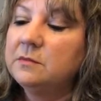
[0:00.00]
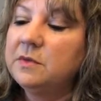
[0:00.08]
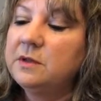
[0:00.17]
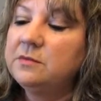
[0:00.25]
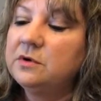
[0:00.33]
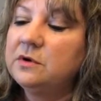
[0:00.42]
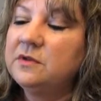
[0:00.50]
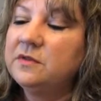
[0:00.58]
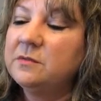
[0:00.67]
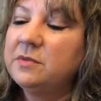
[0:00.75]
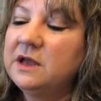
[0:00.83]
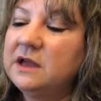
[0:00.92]
paper on
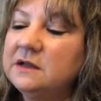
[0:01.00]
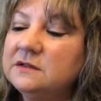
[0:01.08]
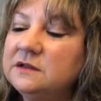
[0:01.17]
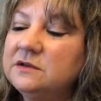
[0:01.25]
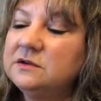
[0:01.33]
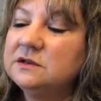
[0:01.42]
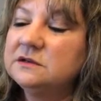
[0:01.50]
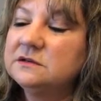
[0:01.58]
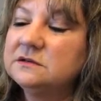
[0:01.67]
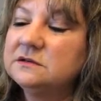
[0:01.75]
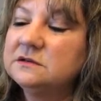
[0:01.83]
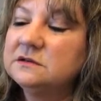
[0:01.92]
the back that you can
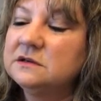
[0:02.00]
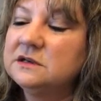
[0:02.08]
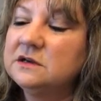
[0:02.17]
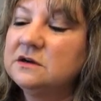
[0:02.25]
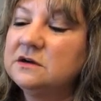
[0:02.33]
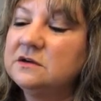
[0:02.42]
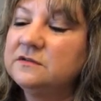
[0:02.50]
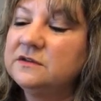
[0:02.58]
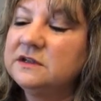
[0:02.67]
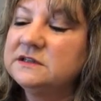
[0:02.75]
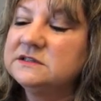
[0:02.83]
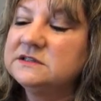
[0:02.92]
take off
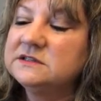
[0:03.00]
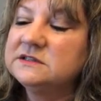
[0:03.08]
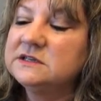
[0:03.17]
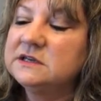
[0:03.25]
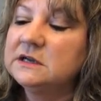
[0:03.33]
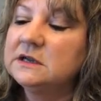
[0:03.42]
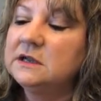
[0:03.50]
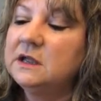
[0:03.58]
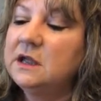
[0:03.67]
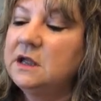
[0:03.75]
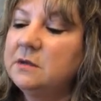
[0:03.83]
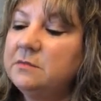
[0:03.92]
and stick.
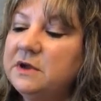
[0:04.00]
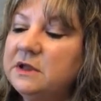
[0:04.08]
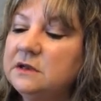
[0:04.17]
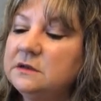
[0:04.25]
But